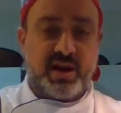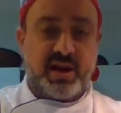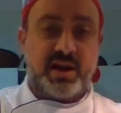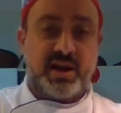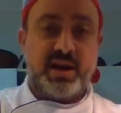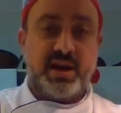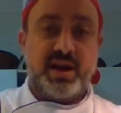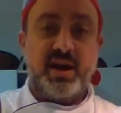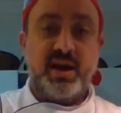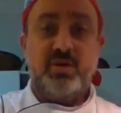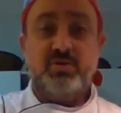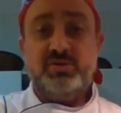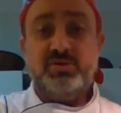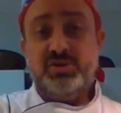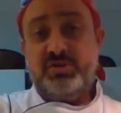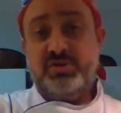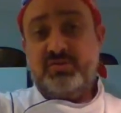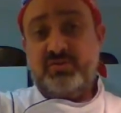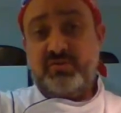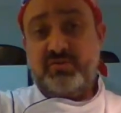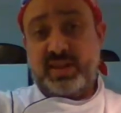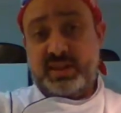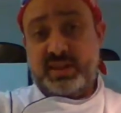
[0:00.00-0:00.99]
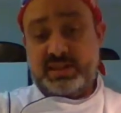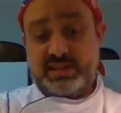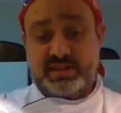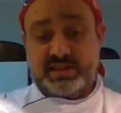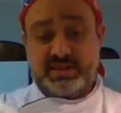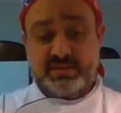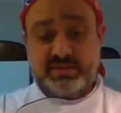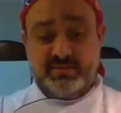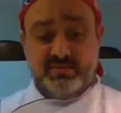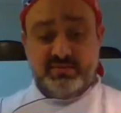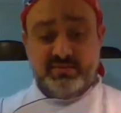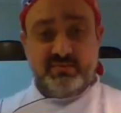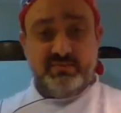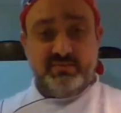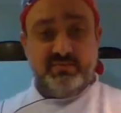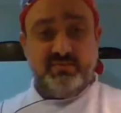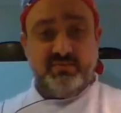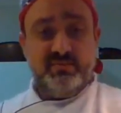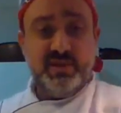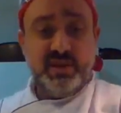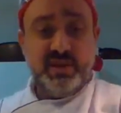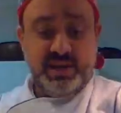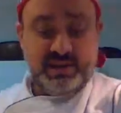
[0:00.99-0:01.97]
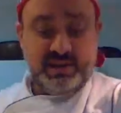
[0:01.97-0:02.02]
Look here.
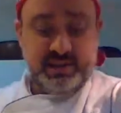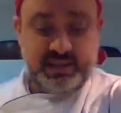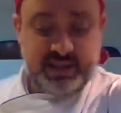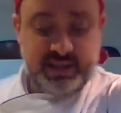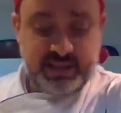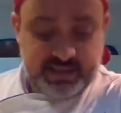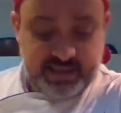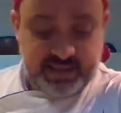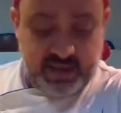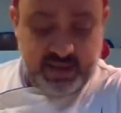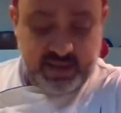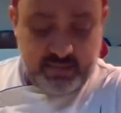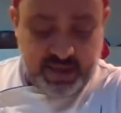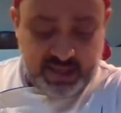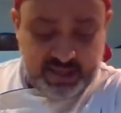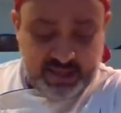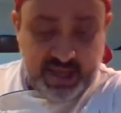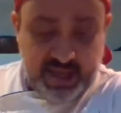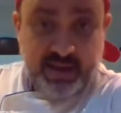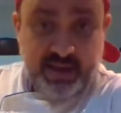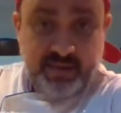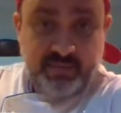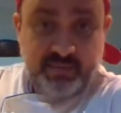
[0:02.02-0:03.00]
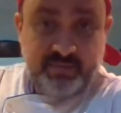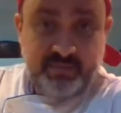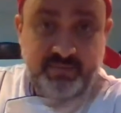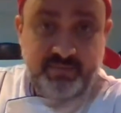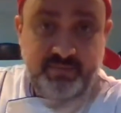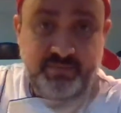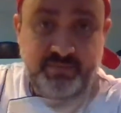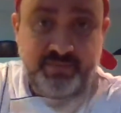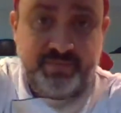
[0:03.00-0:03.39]
And come here.